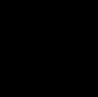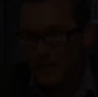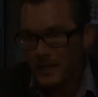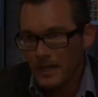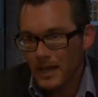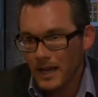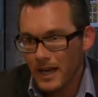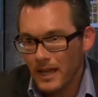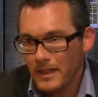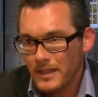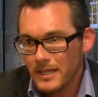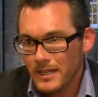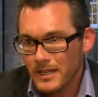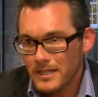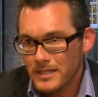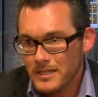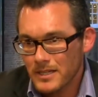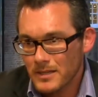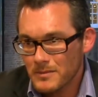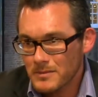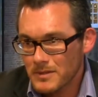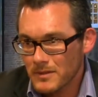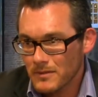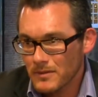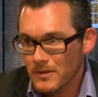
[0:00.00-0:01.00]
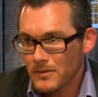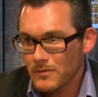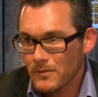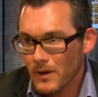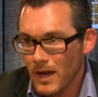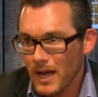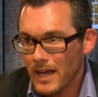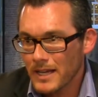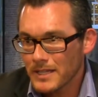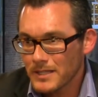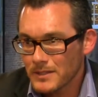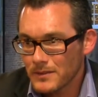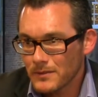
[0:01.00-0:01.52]
Yeah, I think in terms of
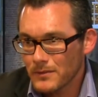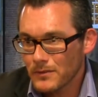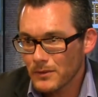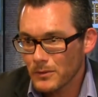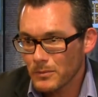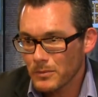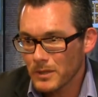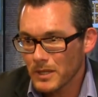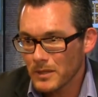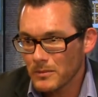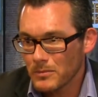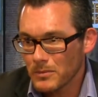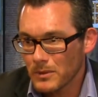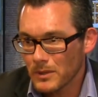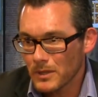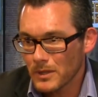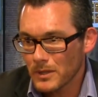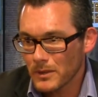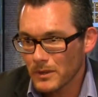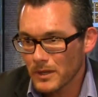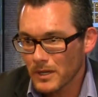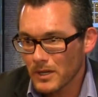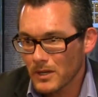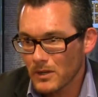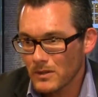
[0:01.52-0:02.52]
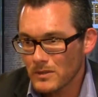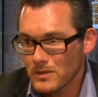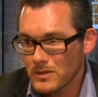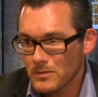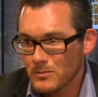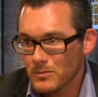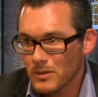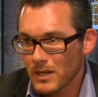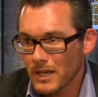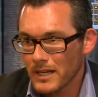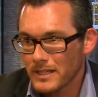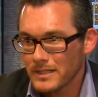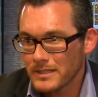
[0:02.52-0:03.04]
advice for people who are
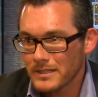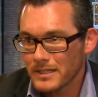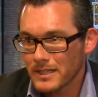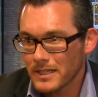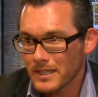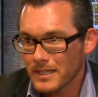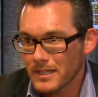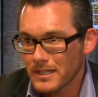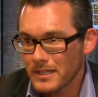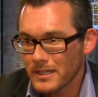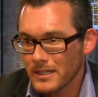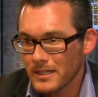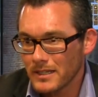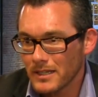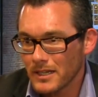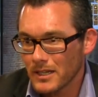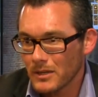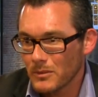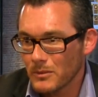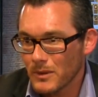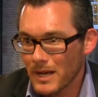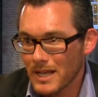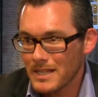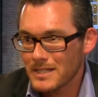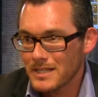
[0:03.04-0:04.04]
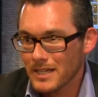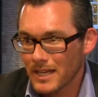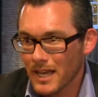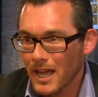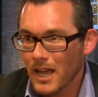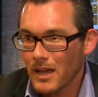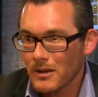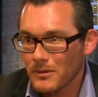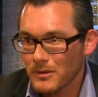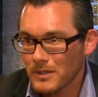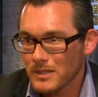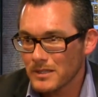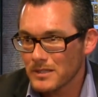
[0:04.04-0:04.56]
contemplating, you know, where to
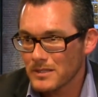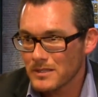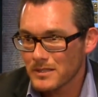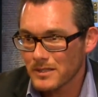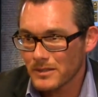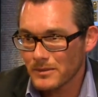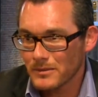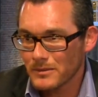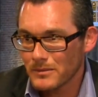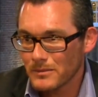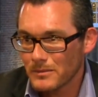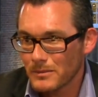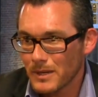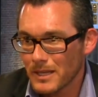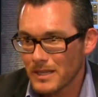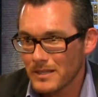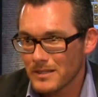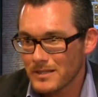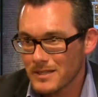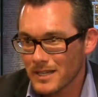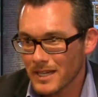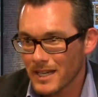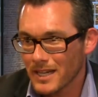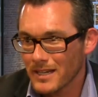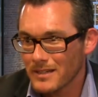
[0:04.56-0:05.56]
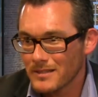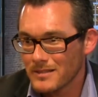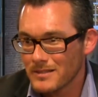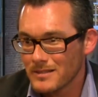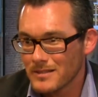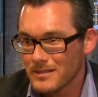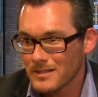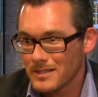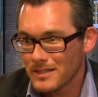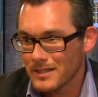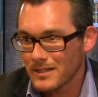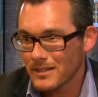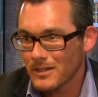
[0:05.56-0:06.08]
go and so whether to go
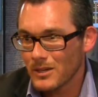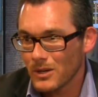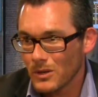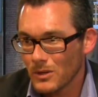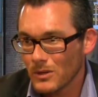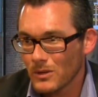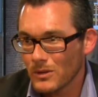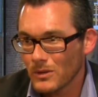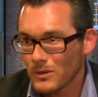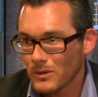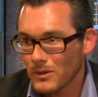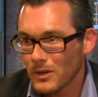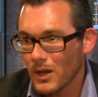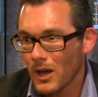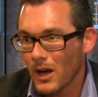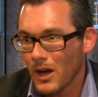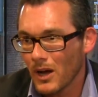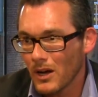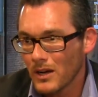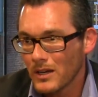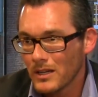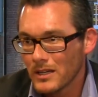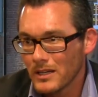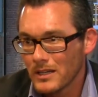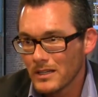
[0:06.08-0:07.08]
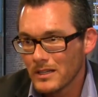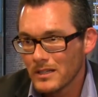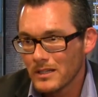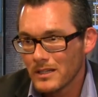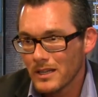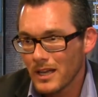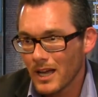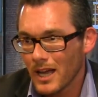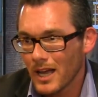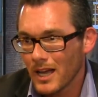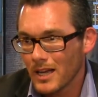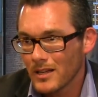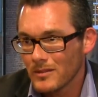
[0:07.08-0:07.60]
to Hull or not,
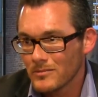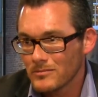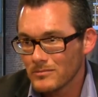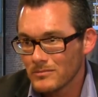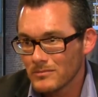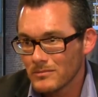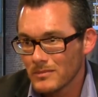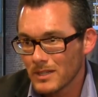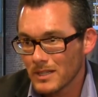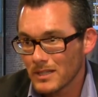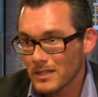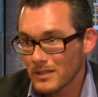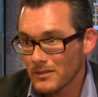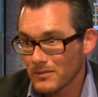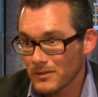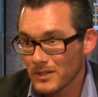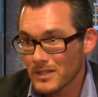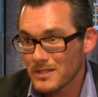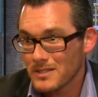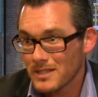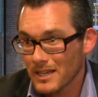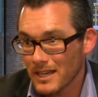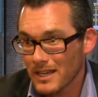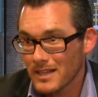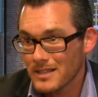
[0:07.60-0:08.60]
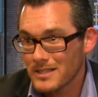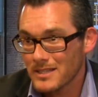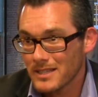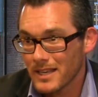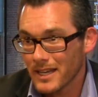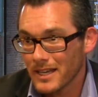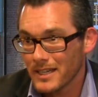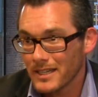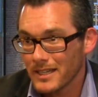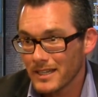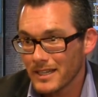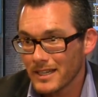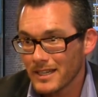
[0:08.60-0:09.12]
I think the first thing I'd
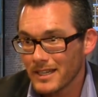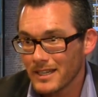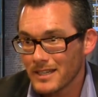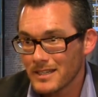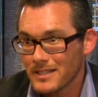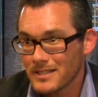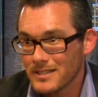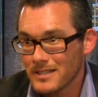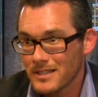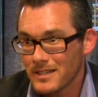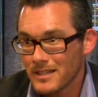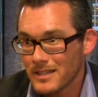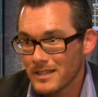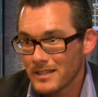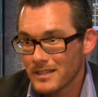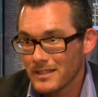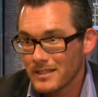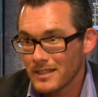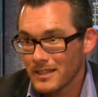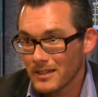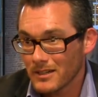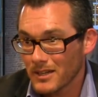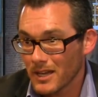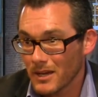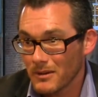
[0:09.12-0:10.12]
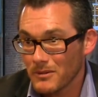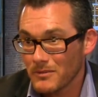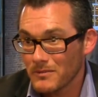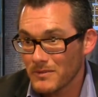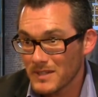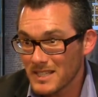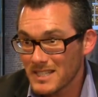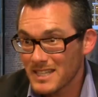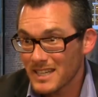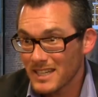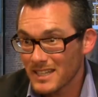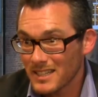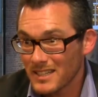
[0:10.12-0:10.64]
say is, you know, go and
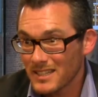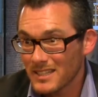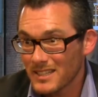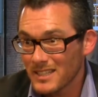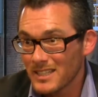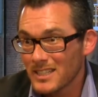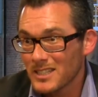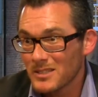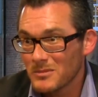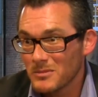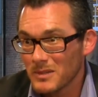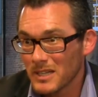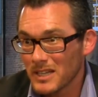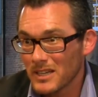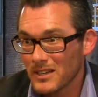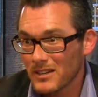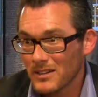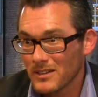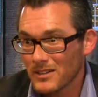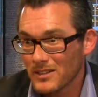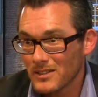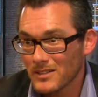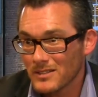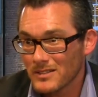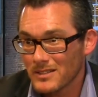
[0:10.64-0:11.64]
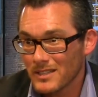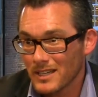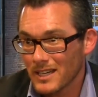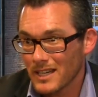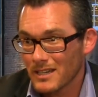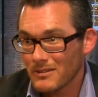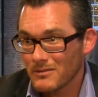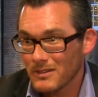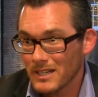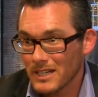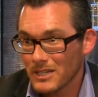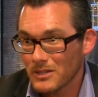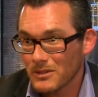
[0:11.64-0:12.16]
visit, because you
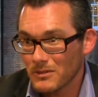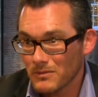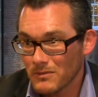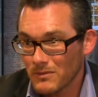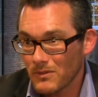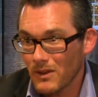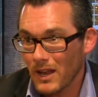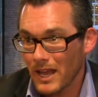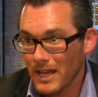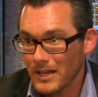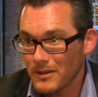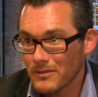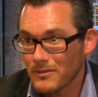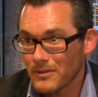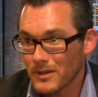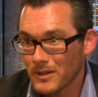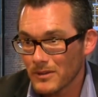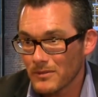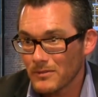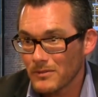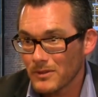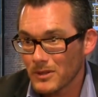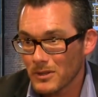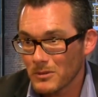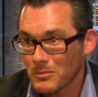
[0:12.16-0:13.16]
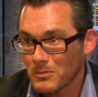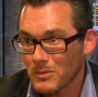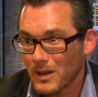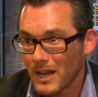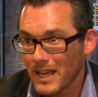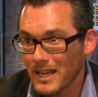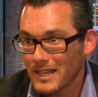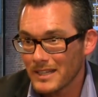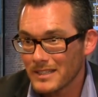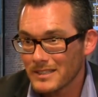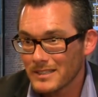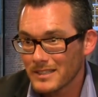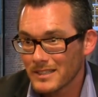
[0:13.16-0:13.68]
get a really good flavour for the
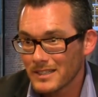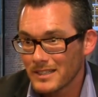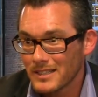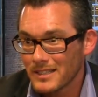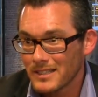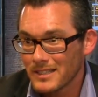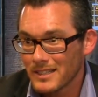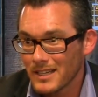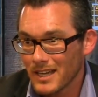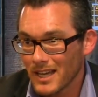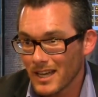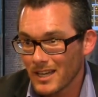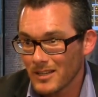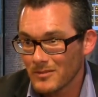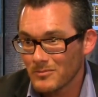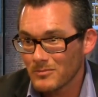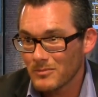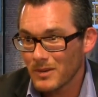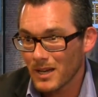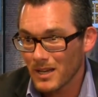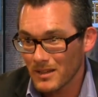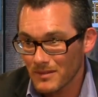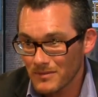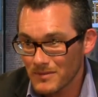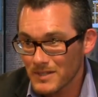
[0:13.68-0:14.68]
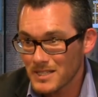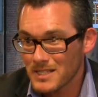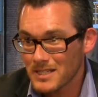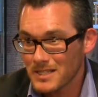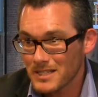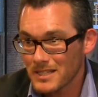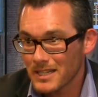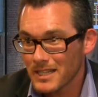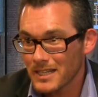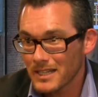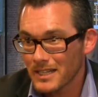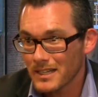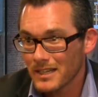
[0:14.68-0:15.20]
place by
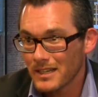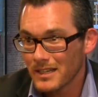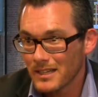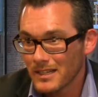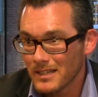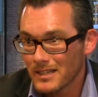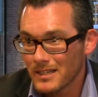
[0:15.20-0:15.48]
visiting.